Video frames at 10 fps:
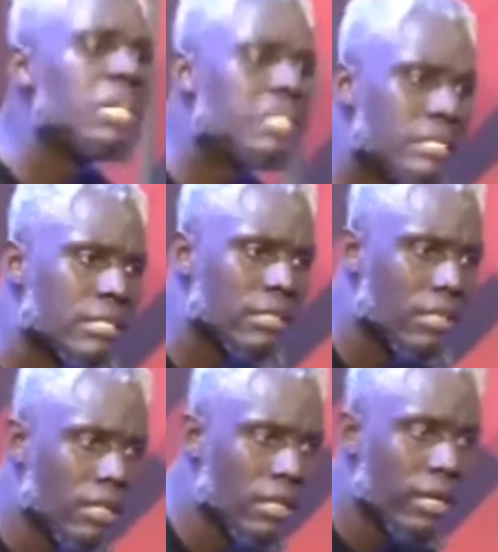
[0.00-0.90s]
with,
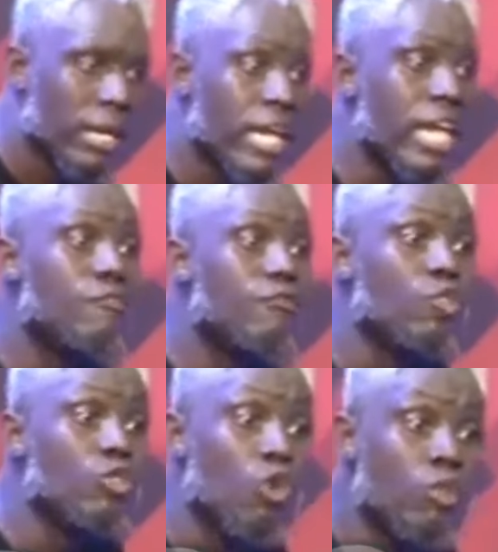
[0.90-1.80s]
he
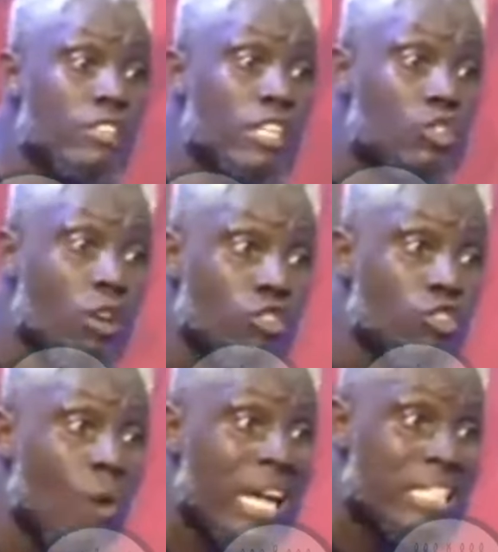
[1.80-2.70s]
even knows the
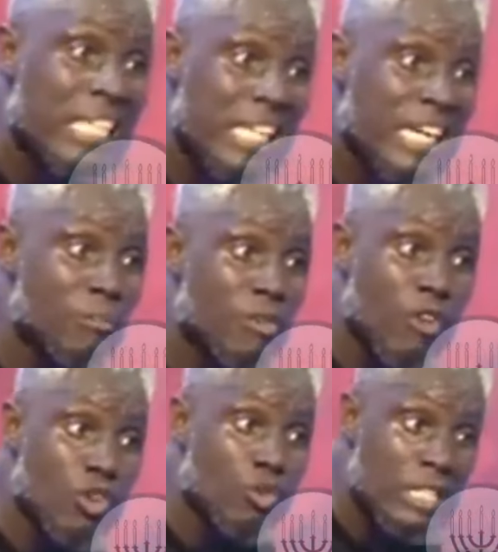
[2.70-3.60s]
thoughts you are thinking
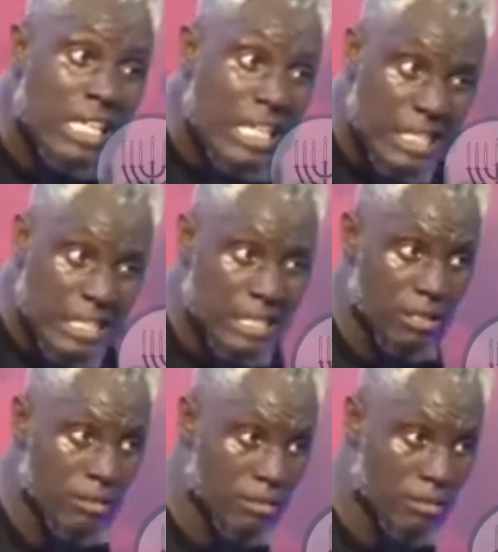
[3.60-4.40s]
before you think it.